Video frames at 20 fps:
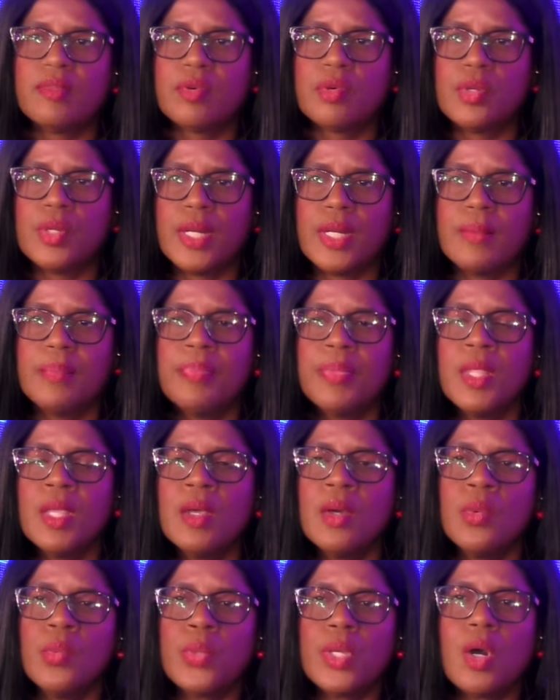
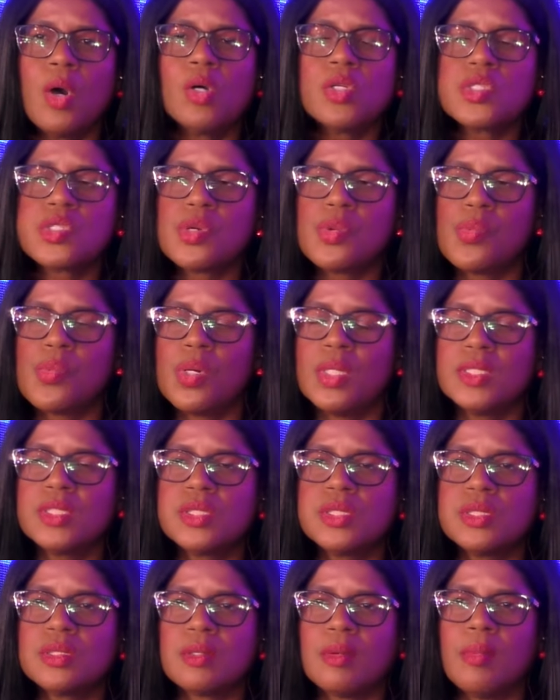oil. We also want
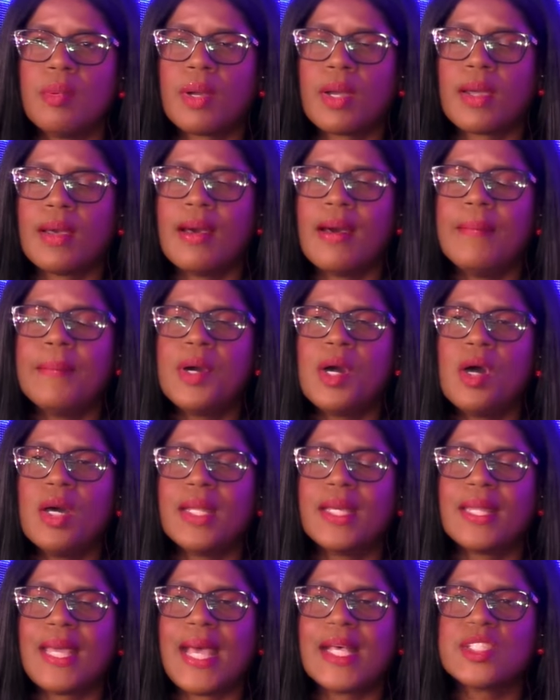you to come on
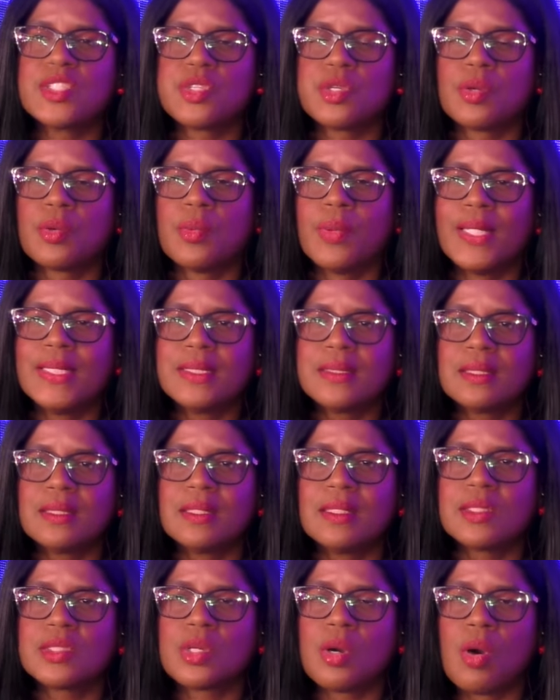and ask your question.
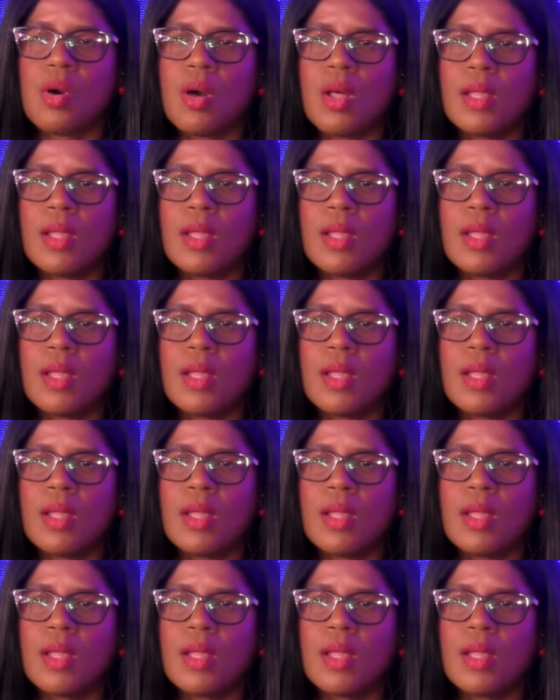It's all